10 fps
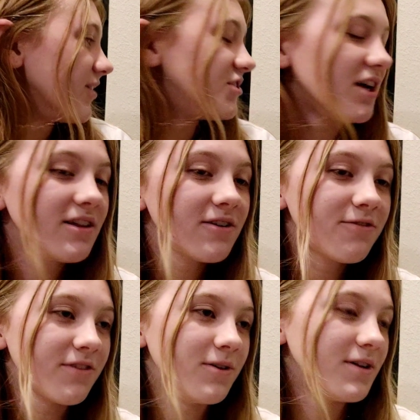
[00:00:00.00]
a gel or
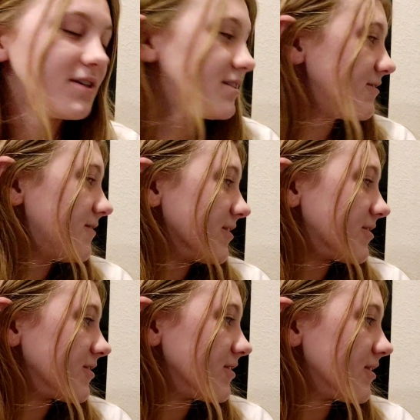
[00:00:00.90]
fluid to
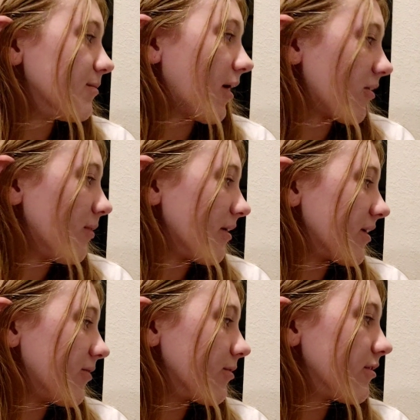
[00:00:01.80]
filter the
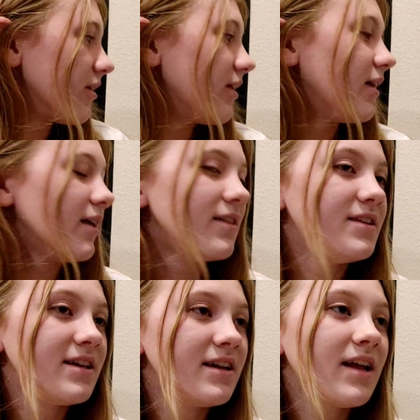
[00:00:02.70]
macromolecules. The
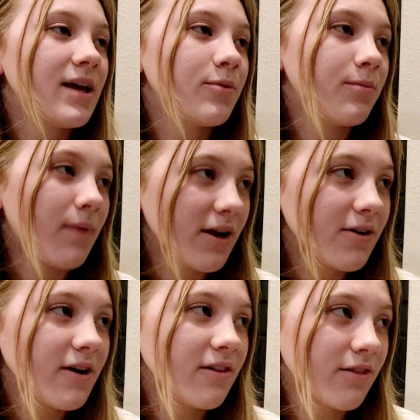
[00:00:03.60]
DNA will
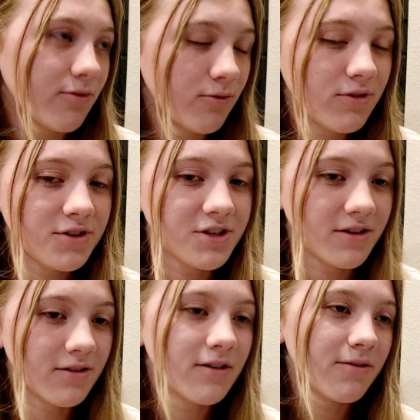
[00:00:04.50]
migrate through the
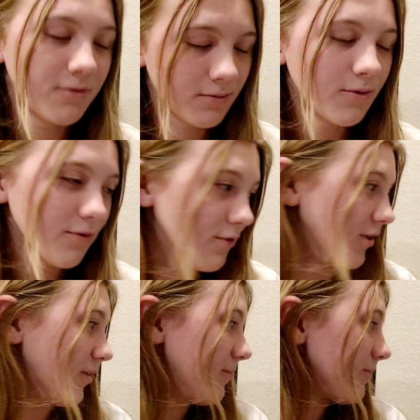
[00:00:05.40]
gel or
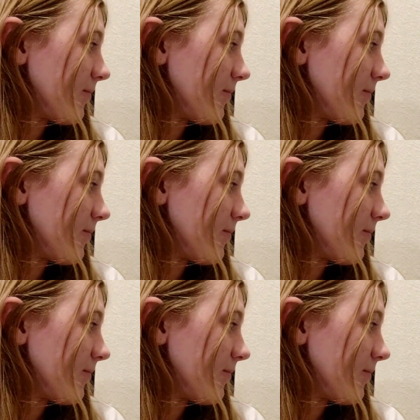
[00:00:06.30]
fluid,